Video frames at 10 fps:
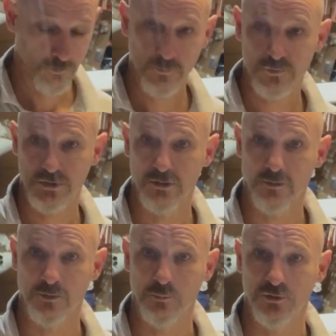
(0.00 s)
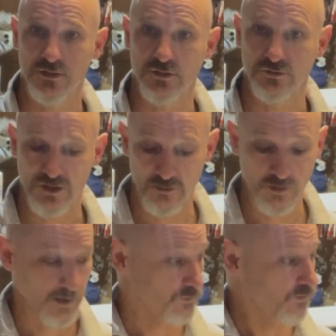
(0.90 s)
So I'm going to put this on time
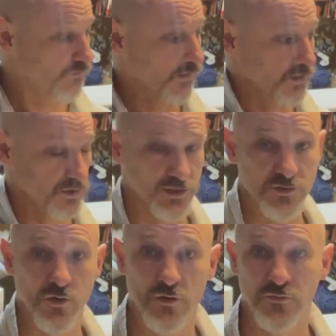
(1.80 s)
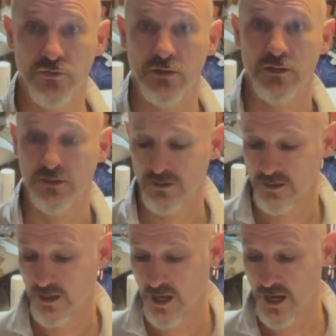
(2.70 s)
lapse, finish this off,
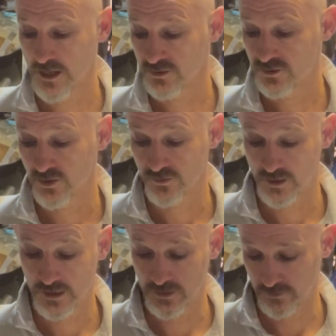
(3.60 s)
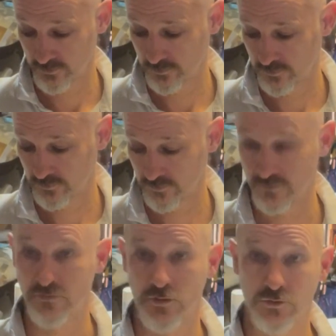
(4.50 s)
so that the
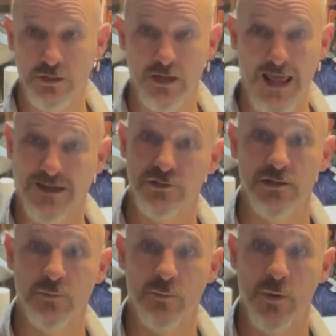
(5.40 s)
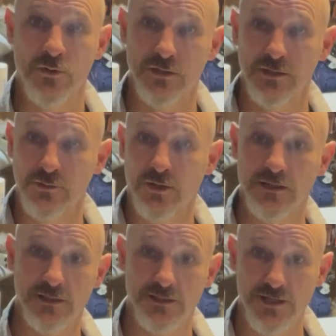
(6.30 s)
video can actually be posted and you guys
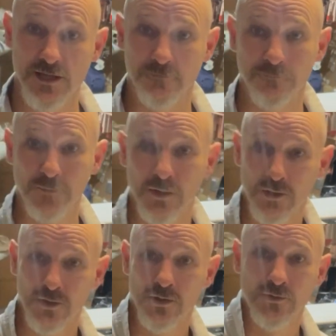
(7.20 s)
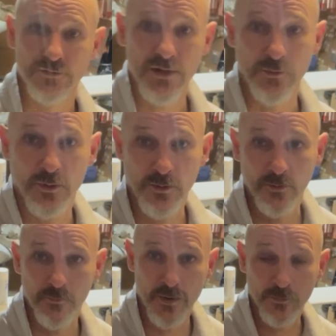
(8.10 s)
can see it. So
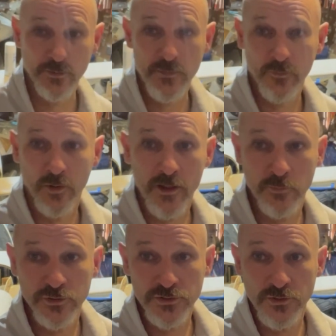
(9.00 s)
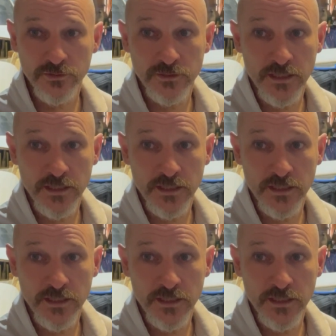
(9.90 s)
bear with me while I put you on